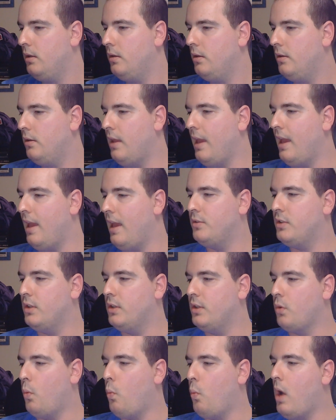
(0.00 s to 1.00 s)
they have
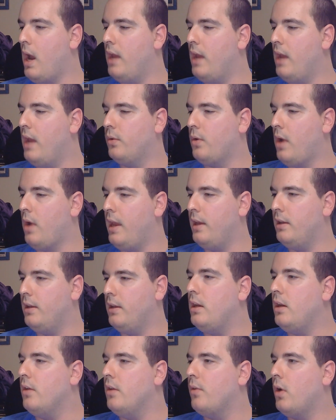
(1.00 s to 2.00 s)
such a wide
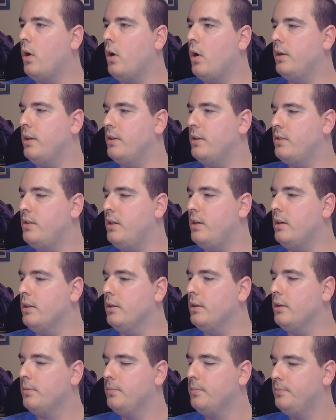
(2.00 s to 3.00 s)
variety of artists here,